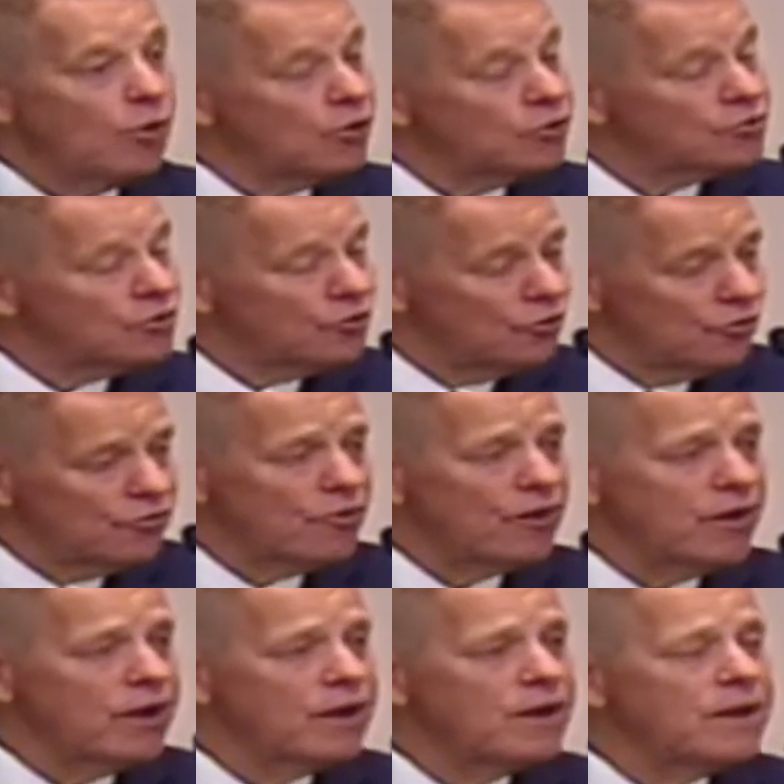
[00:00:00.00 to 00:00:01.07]
brought his
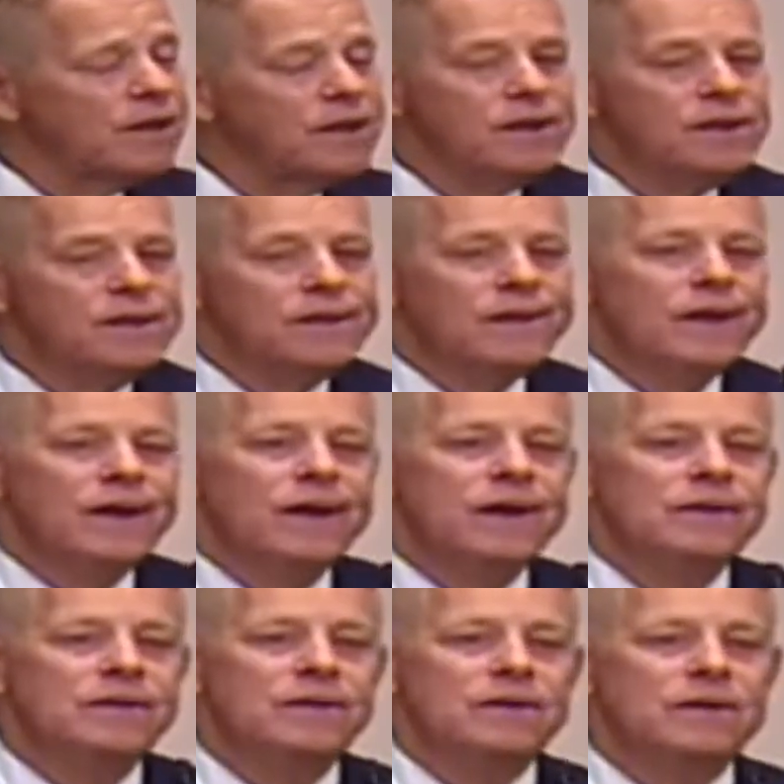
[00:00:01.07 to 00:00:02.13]
girlfriend,
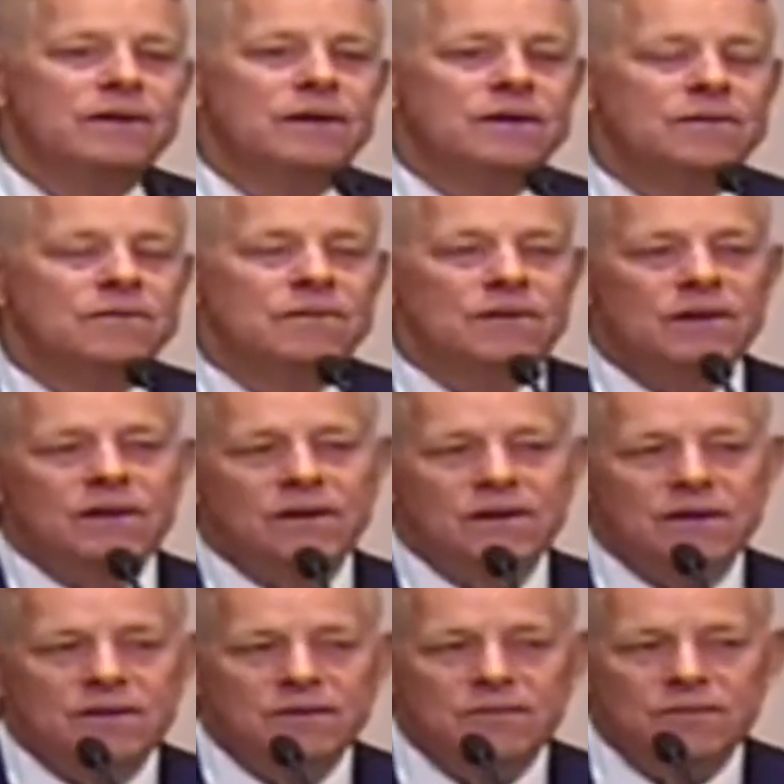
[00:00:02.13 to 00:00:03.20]
and
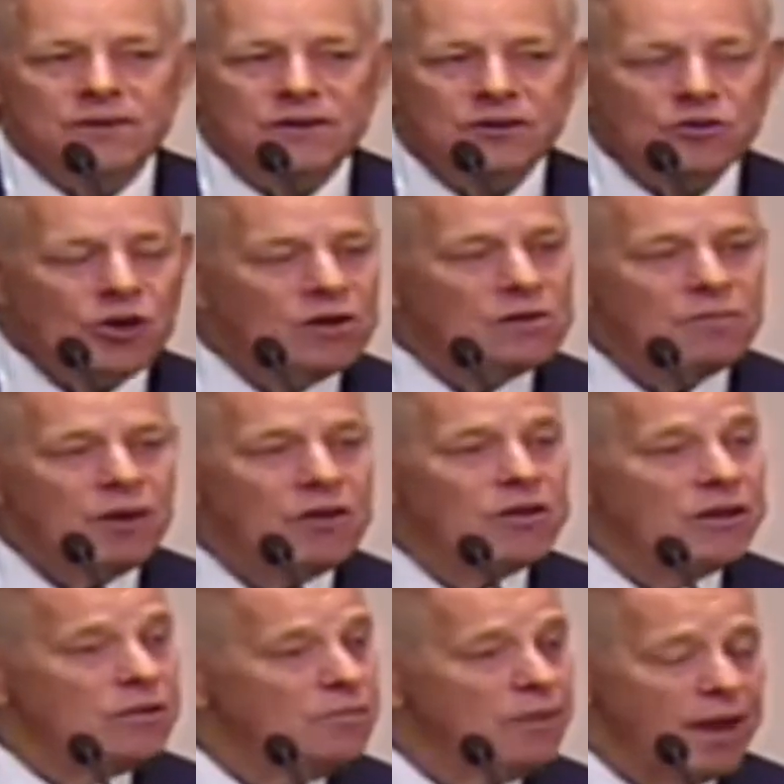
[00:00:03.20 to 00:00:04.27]
he talked about
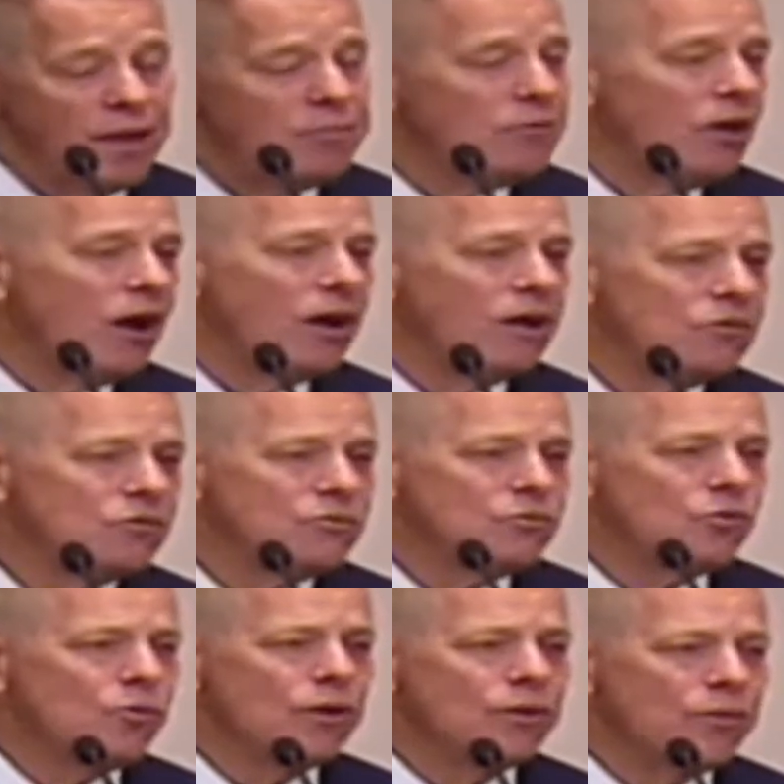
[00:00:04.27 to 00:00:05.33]
getting baptized. It
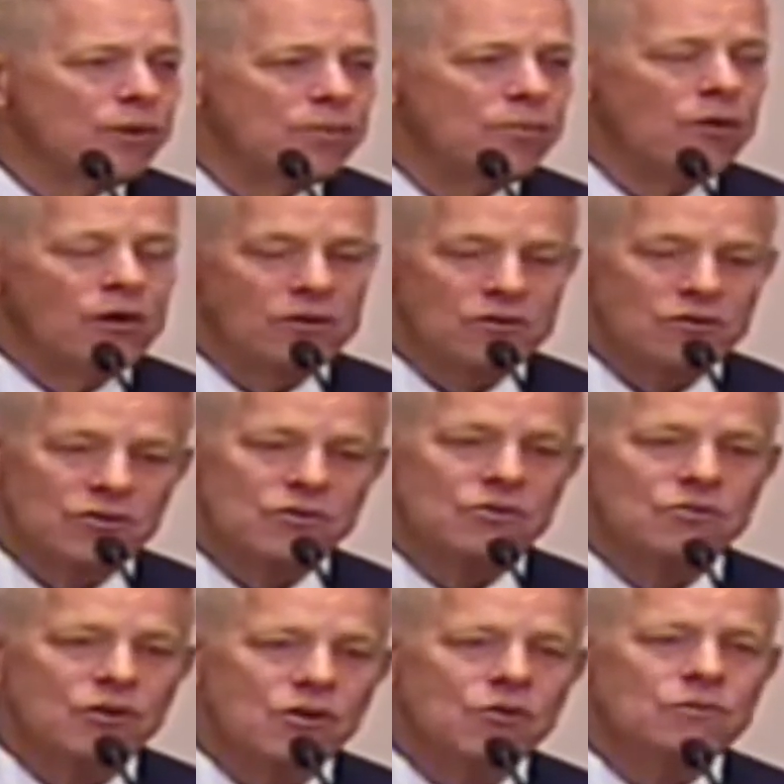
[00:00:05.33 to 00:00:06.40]
was really, really precious.
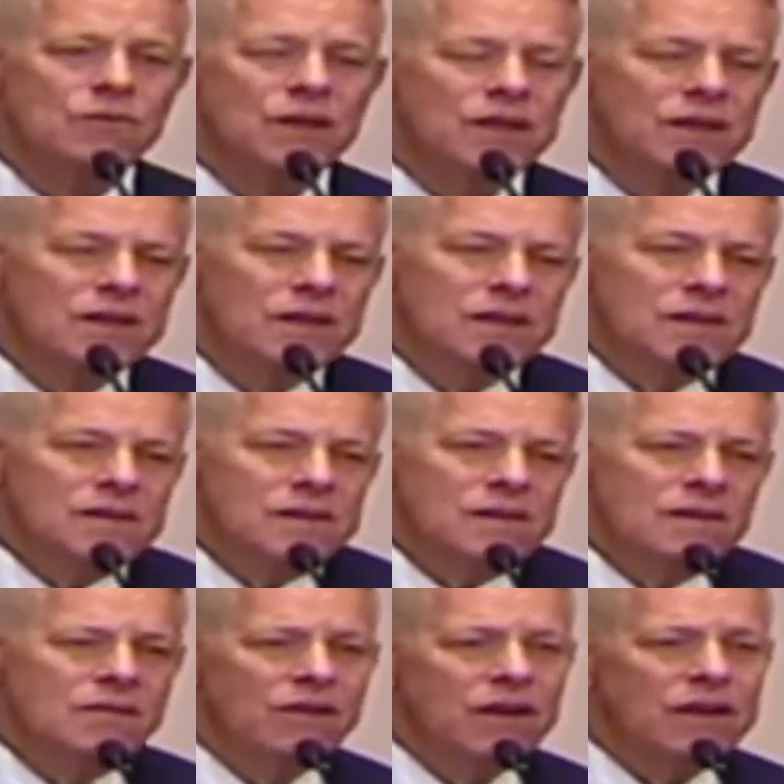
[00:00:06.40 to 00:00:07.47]
So
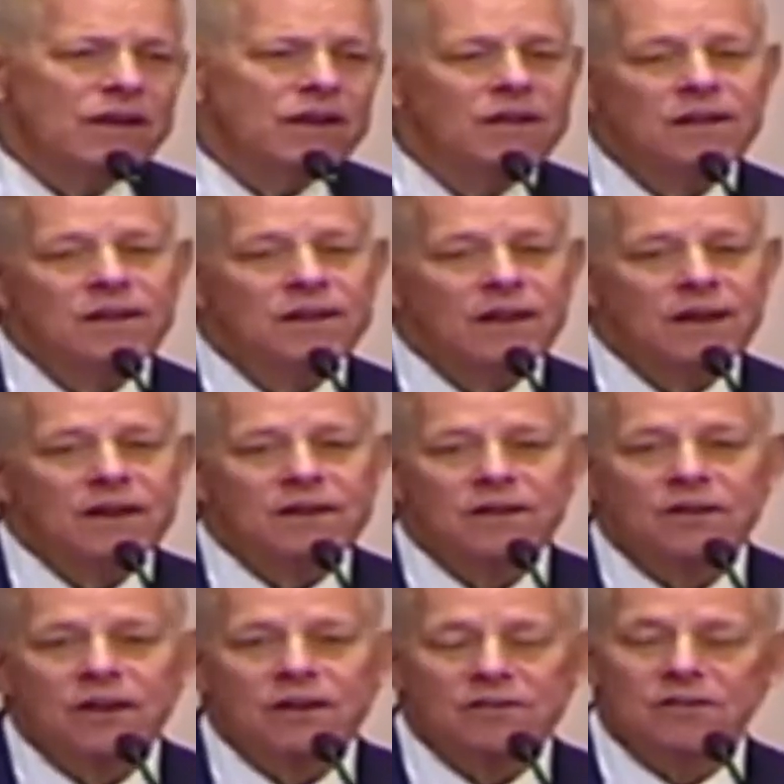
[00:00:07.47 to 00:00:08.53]
then, like
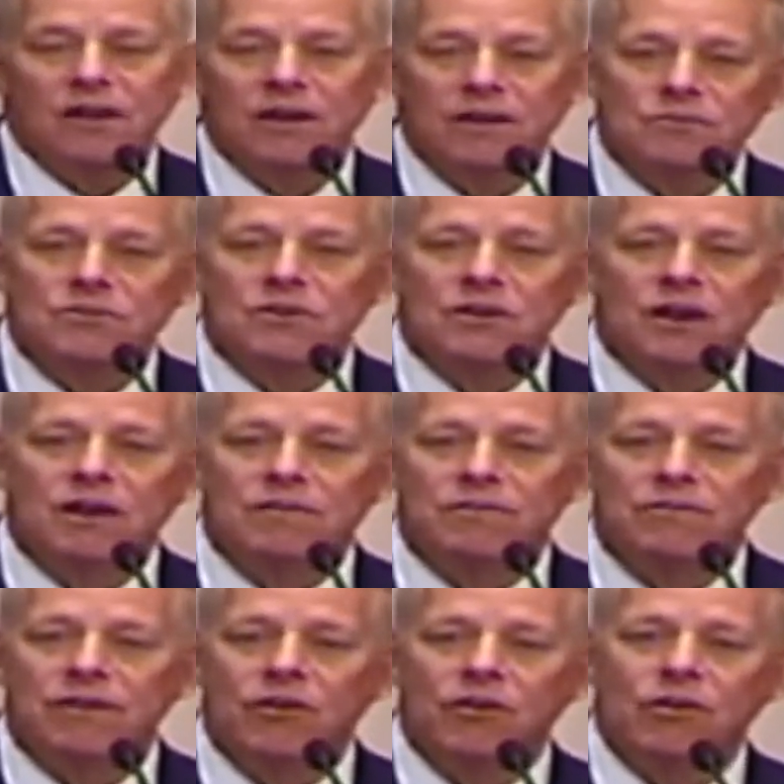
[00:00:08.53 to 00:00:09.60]
a lot of times, he kind of
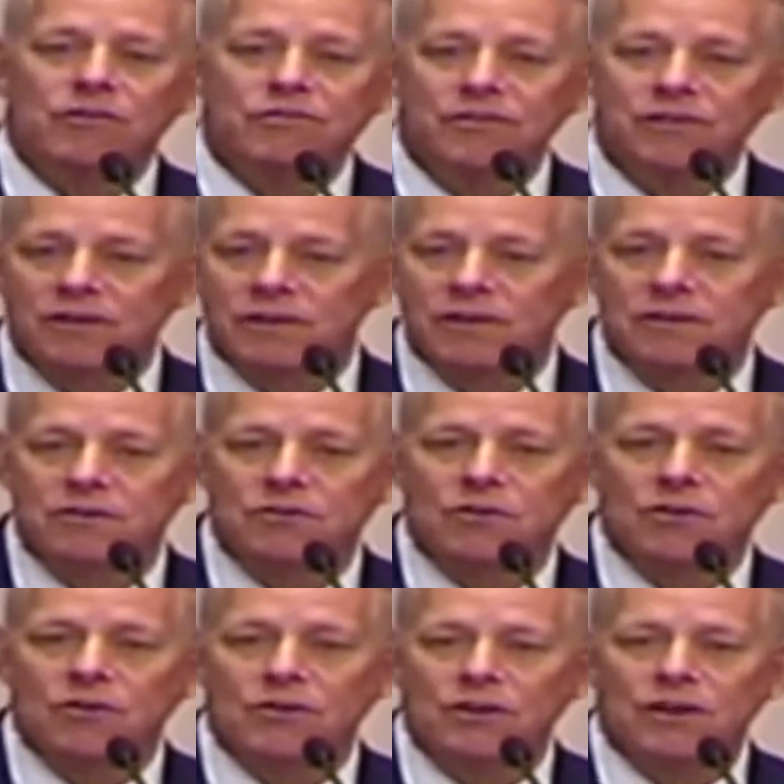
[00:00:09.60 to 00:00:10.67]
fell off the edge,
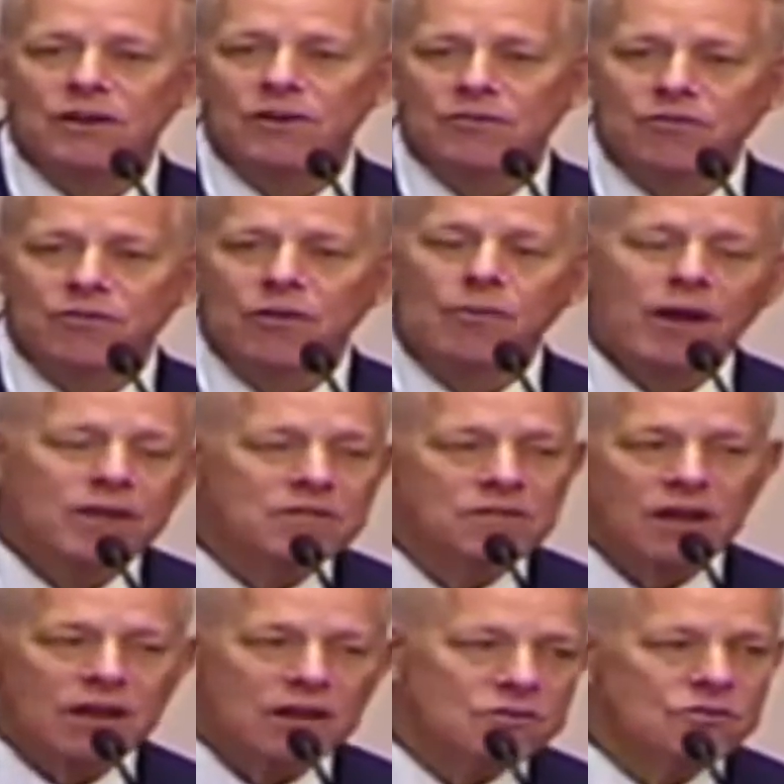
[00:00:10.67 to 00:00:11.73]
didn't hear from him. I
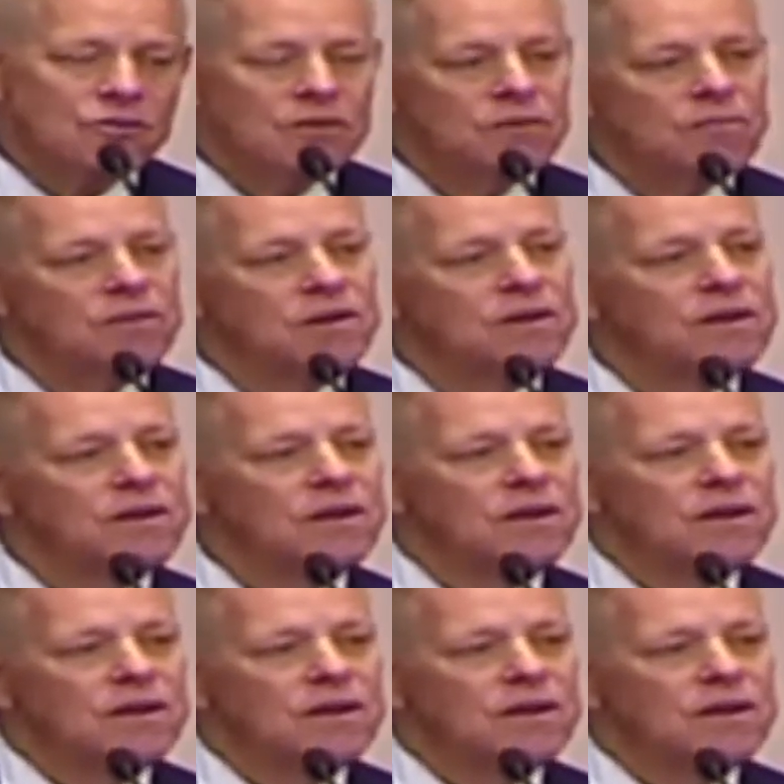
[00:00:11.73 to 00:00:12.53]
texted him and